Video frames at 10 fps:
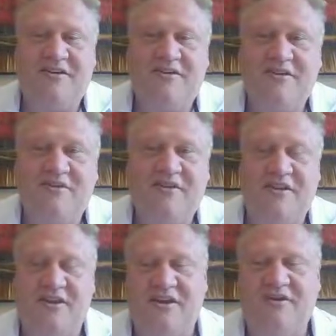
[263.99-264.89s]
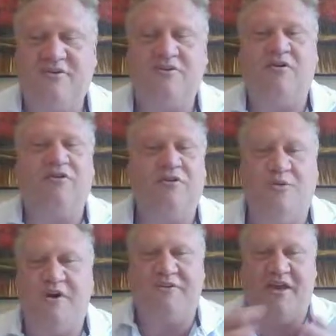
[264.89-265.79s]
And I know you all know
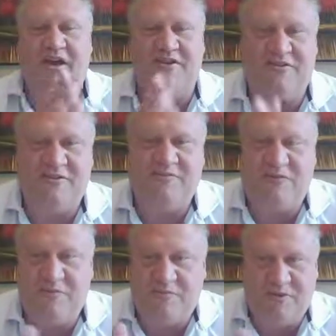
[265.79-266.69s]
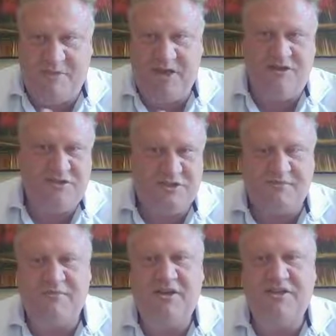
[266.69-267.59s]
about that, and for the beginners,
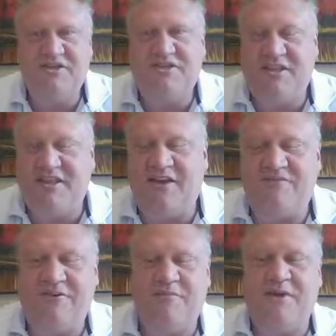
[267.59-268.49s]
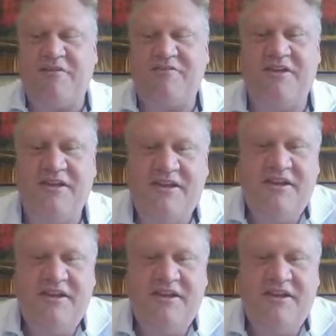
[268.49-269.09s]
I'm just saying that for your benefit.